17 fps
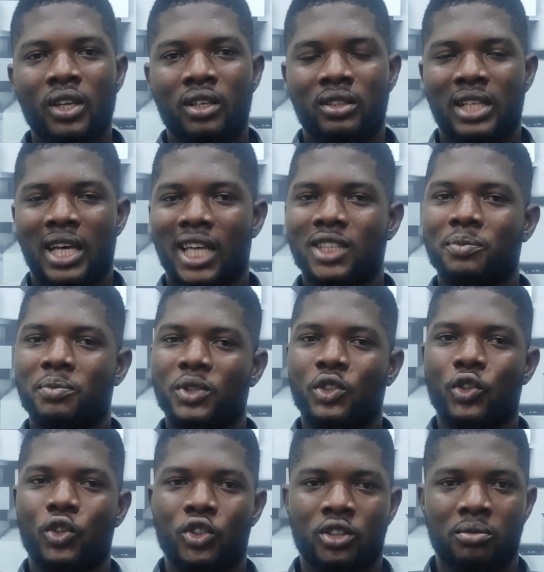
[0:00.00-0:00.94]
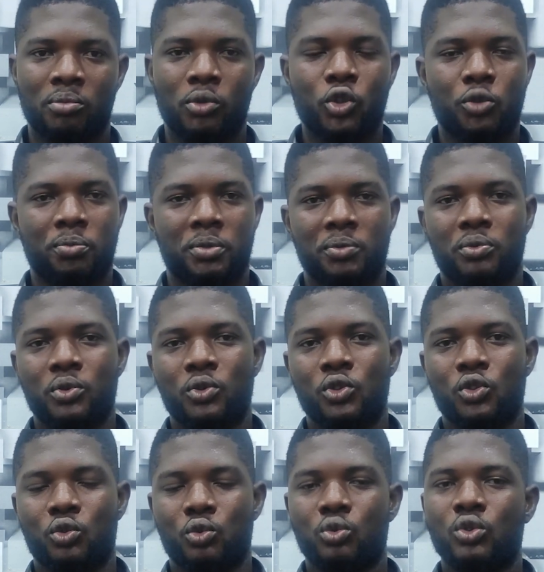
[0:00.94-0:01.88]
That's because most people
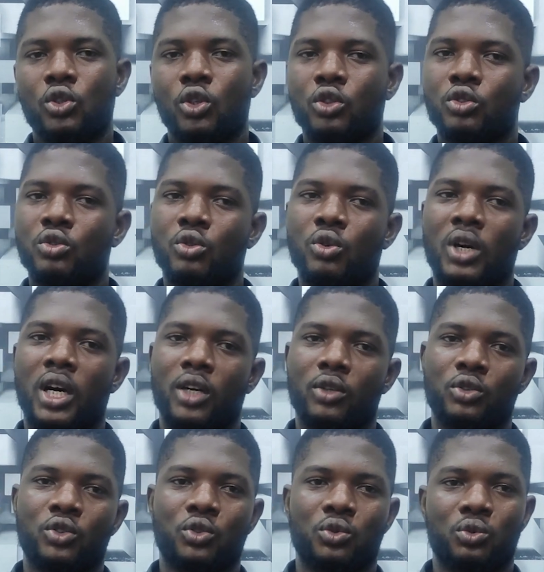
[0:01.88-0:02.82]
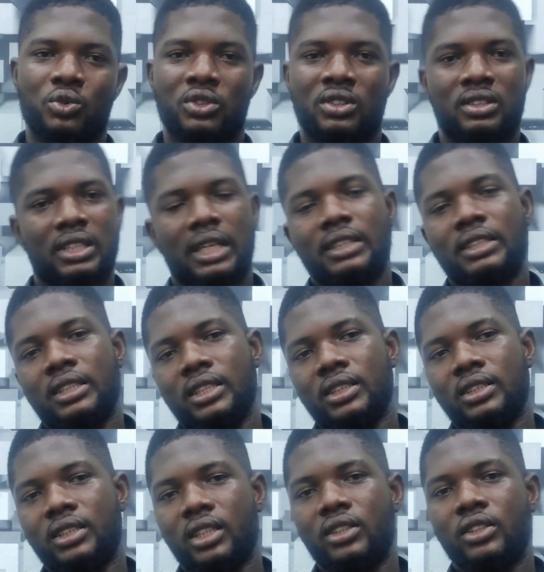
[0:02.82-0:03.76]
do not know how to start a
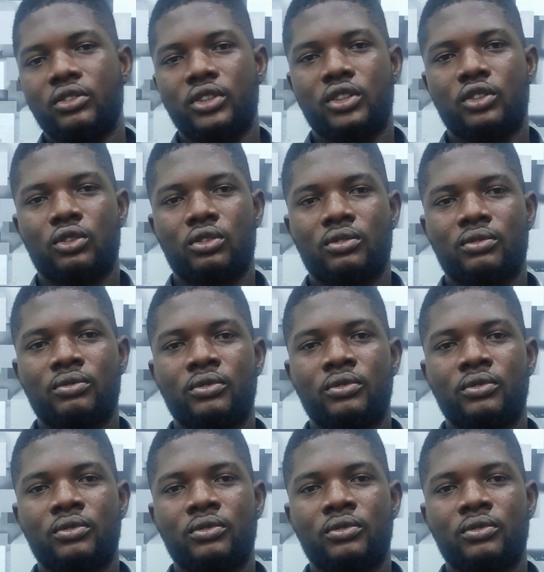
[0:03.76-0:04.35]
generator.